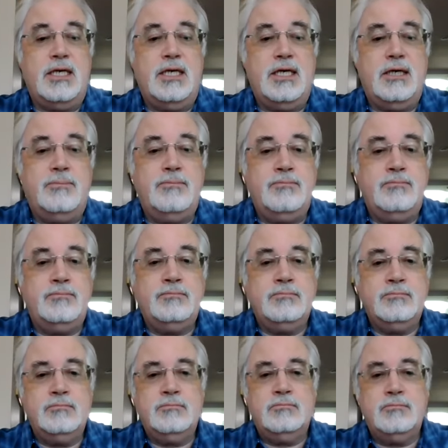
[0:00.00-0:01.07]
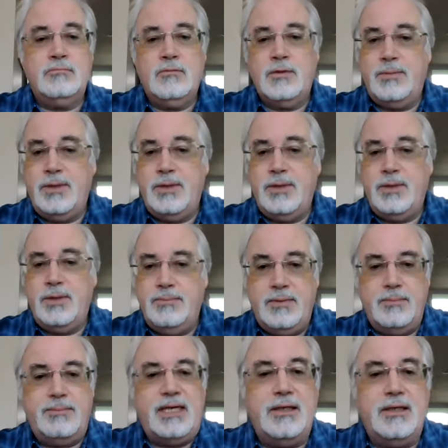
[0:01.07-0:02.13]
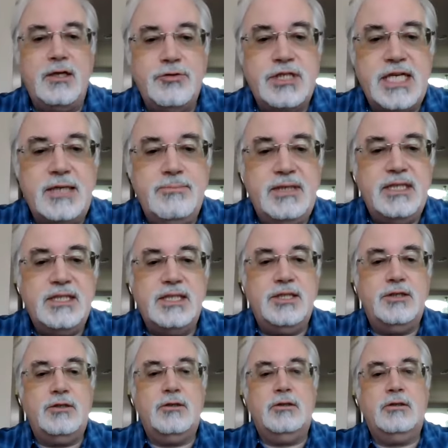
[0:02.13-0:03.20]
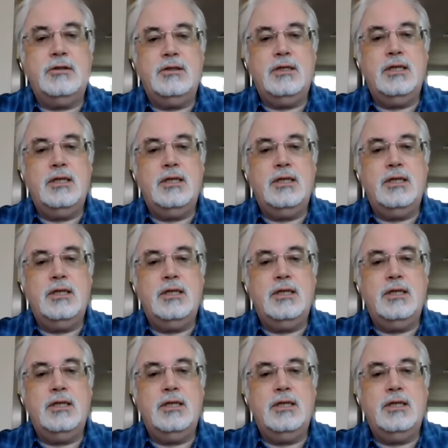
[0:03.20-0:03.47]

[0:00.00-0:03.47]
maybe about another 10 minutes here